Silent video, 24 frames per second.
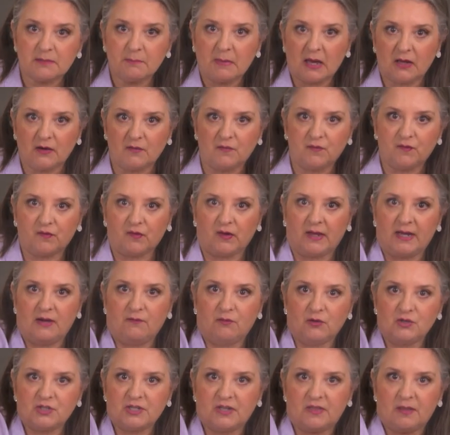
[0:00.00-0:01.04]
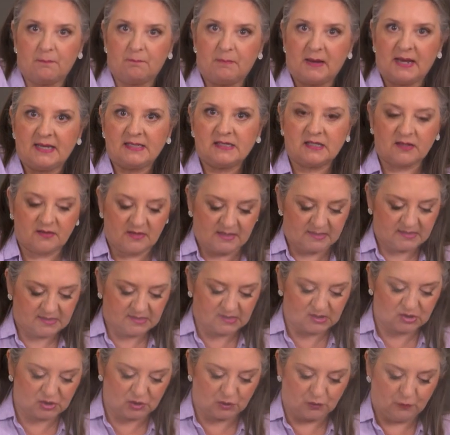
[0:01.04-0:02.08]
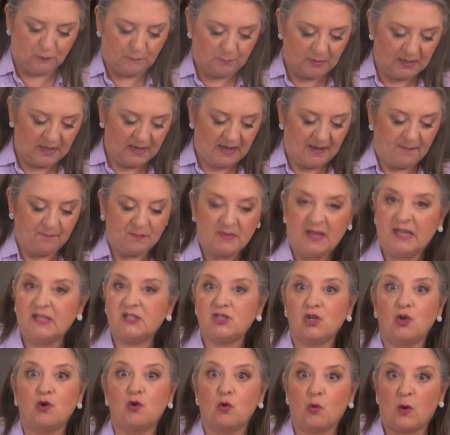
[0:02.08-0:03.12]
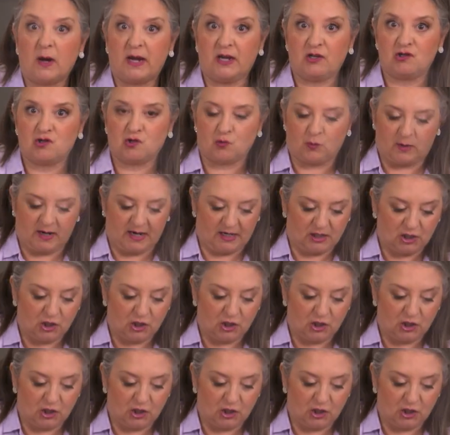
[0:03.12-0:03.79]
amount of flavor to the base of this soup. It's a great trick.